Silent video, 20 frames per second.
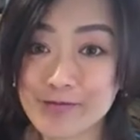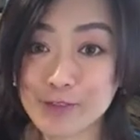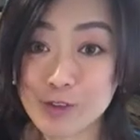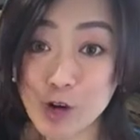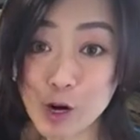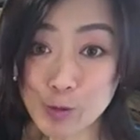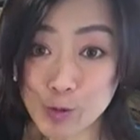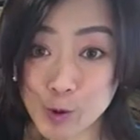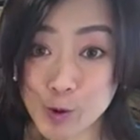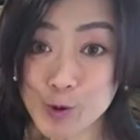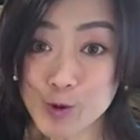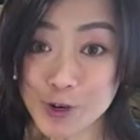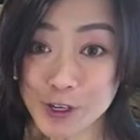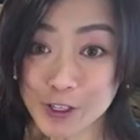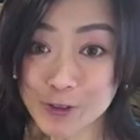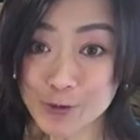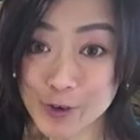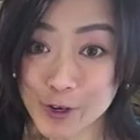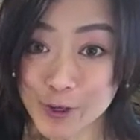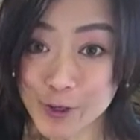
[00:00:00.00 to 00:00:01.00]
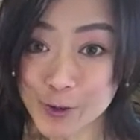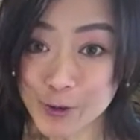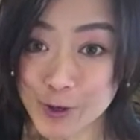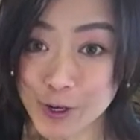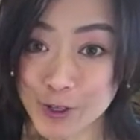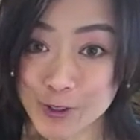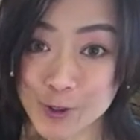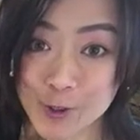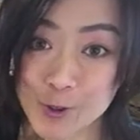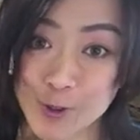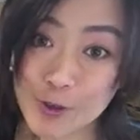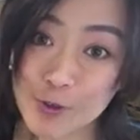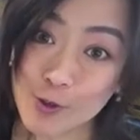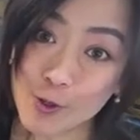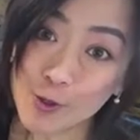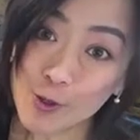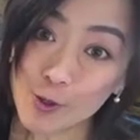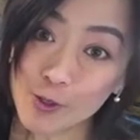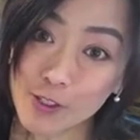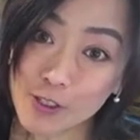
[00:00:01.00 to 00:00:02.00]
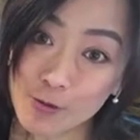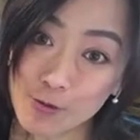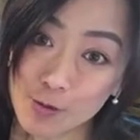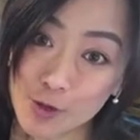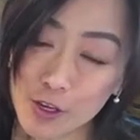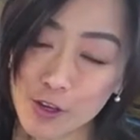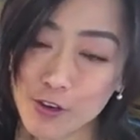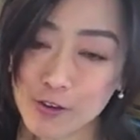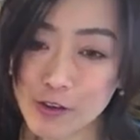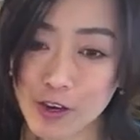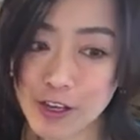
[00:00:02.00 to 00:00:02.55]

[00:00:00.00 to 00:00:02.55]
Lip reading: Ground pork works very well too if you don't eat beef,